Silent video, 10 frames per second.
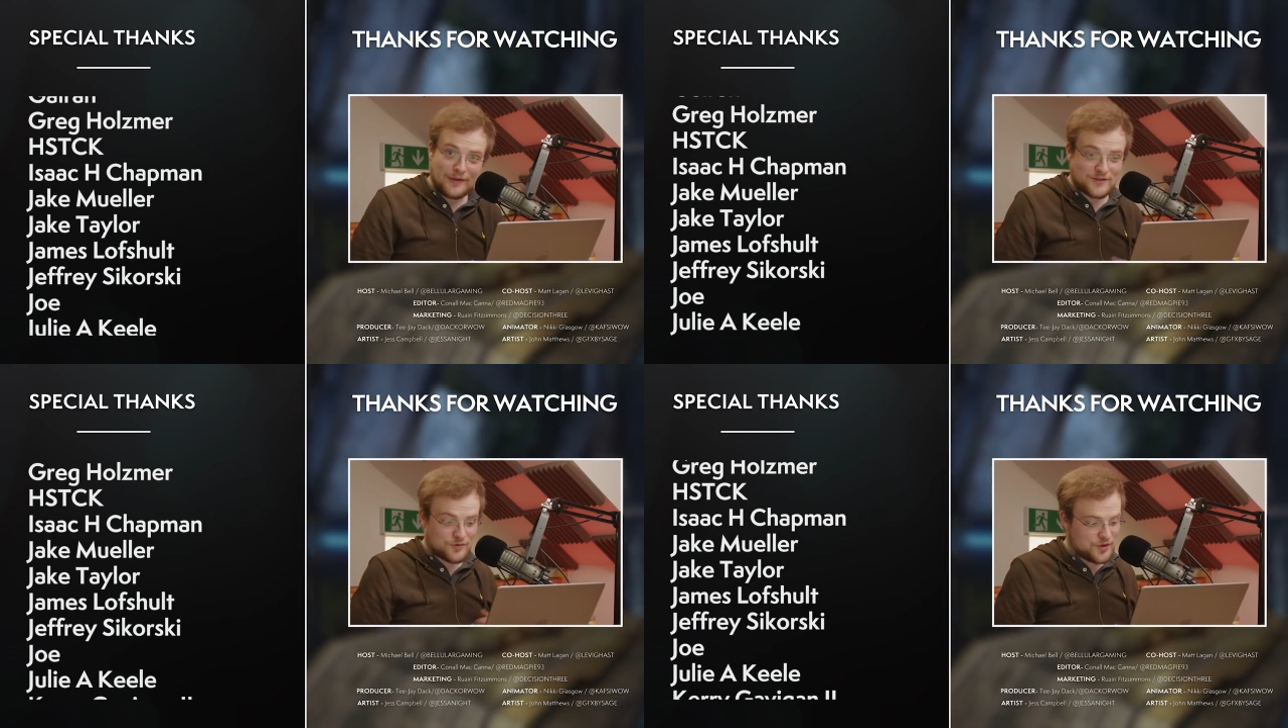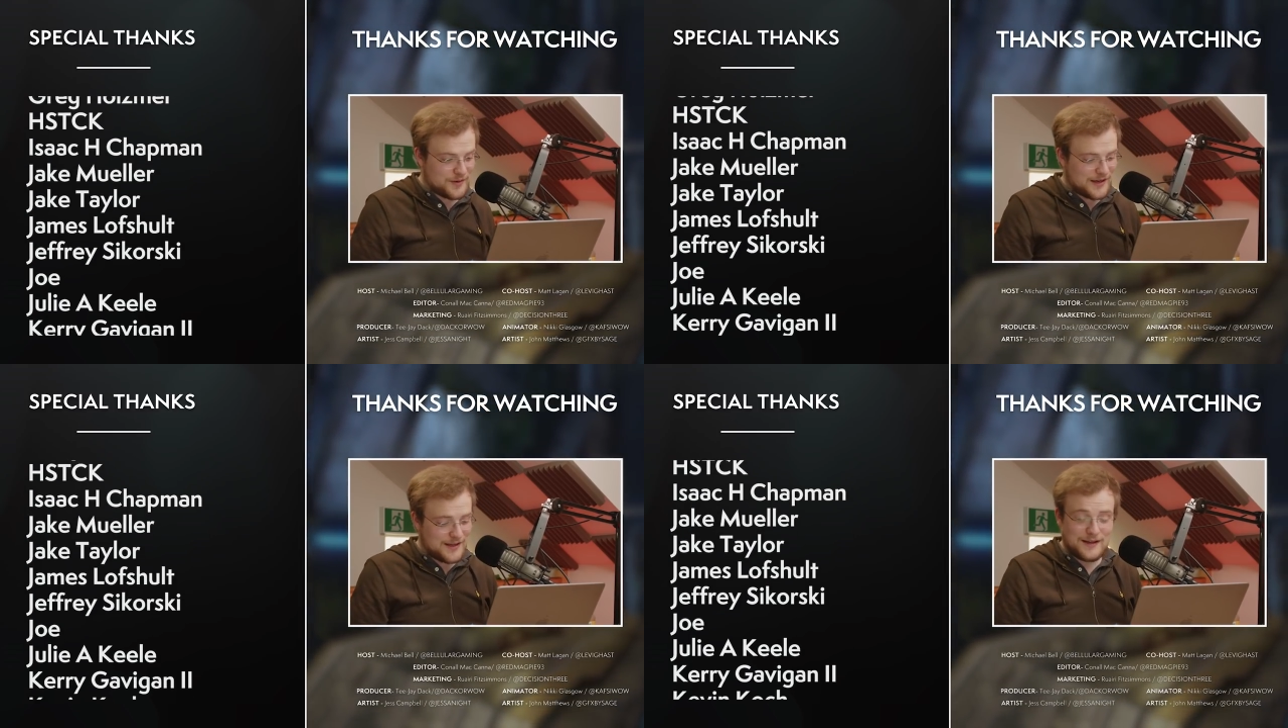Thanks for
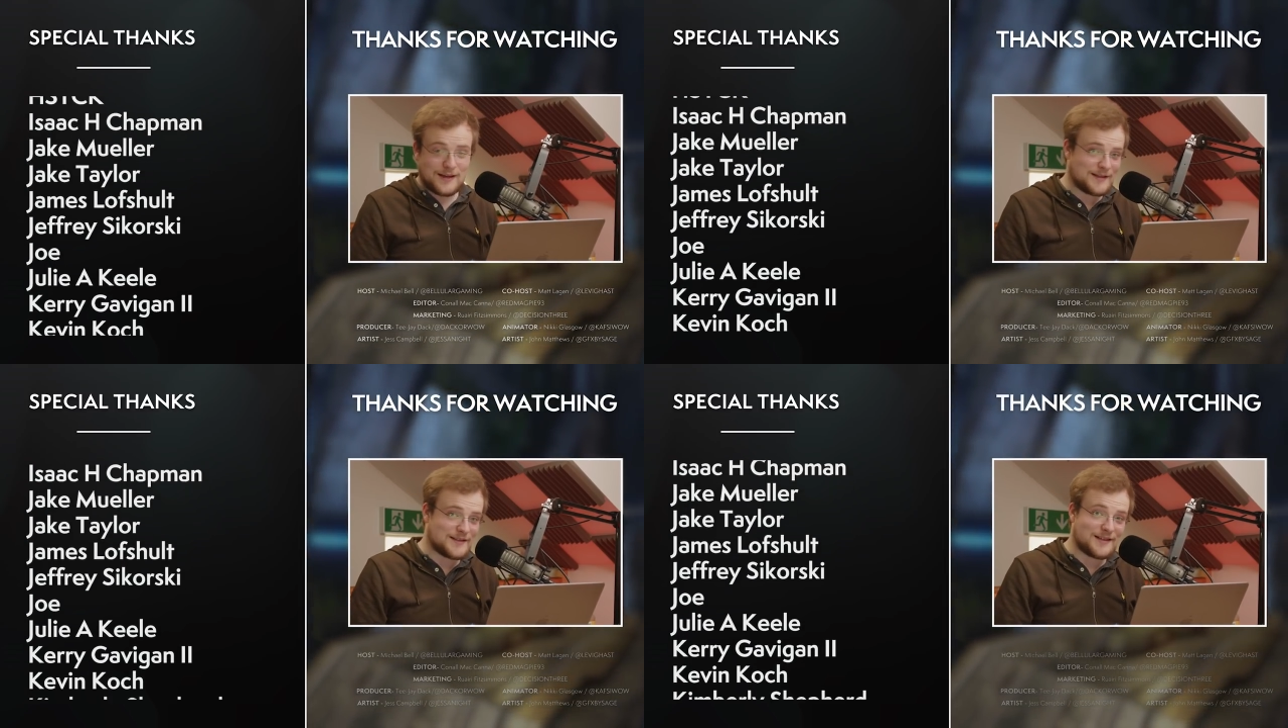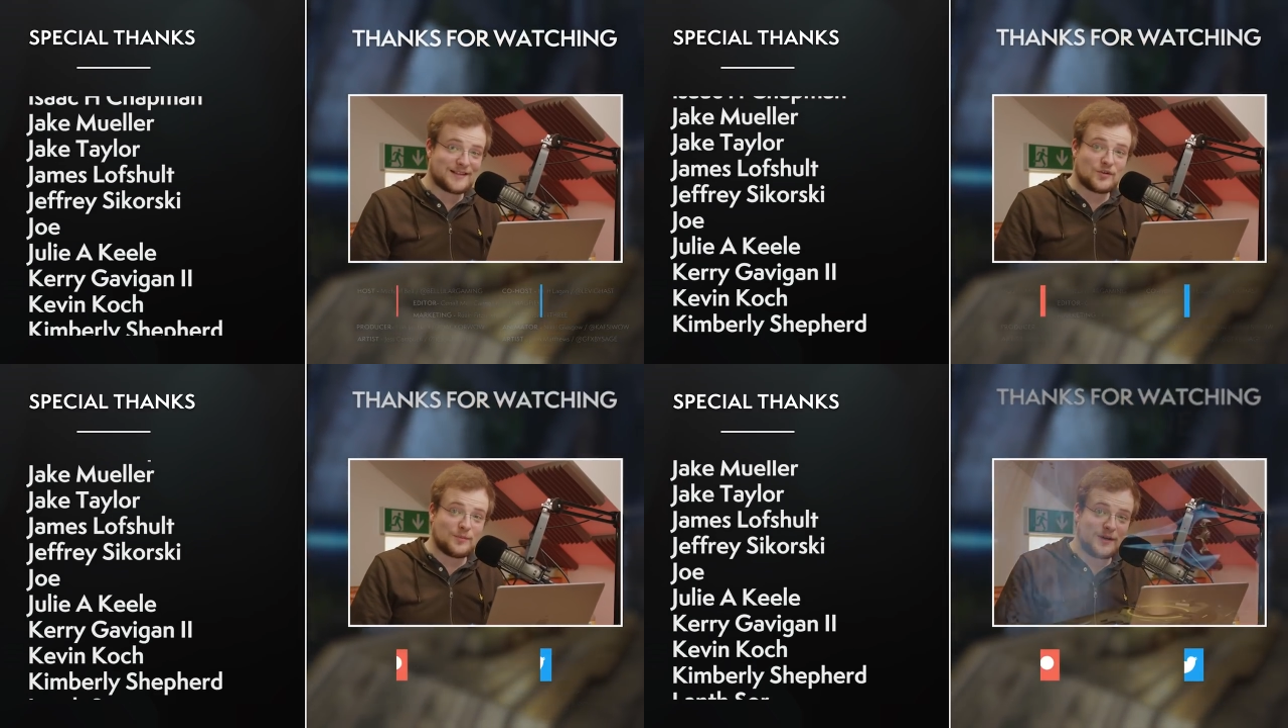tuning in,
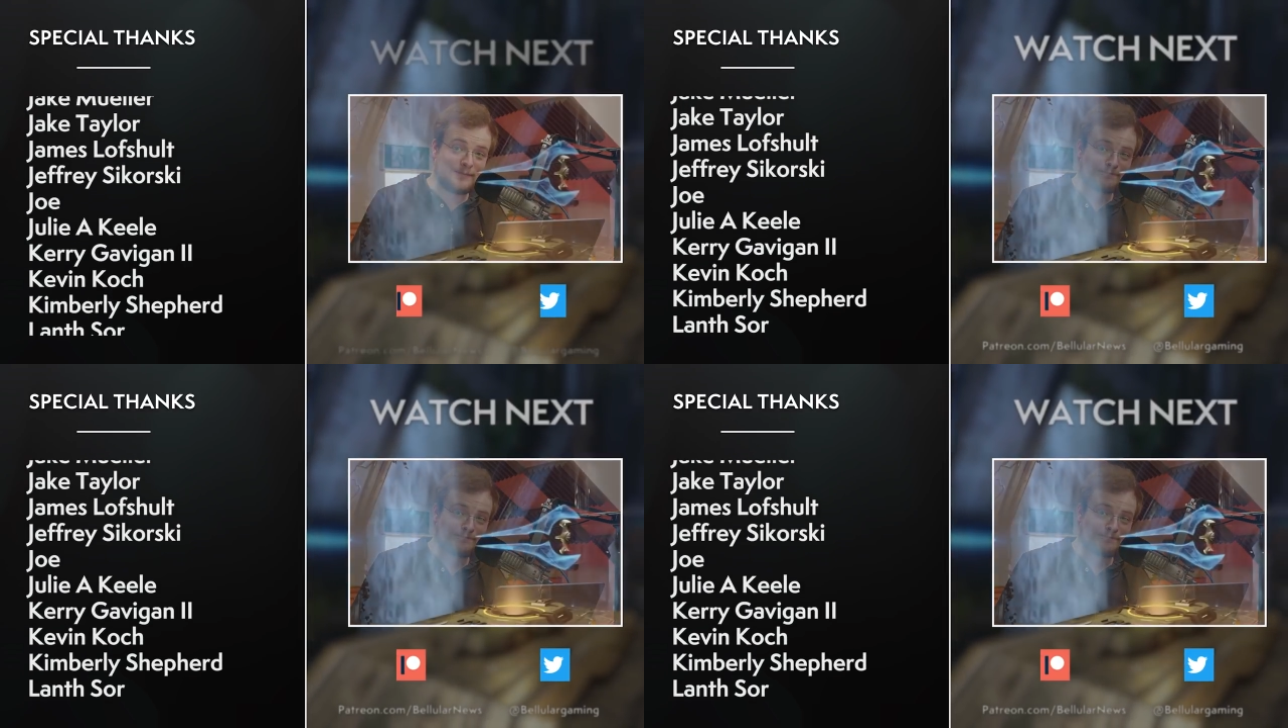and goodbye.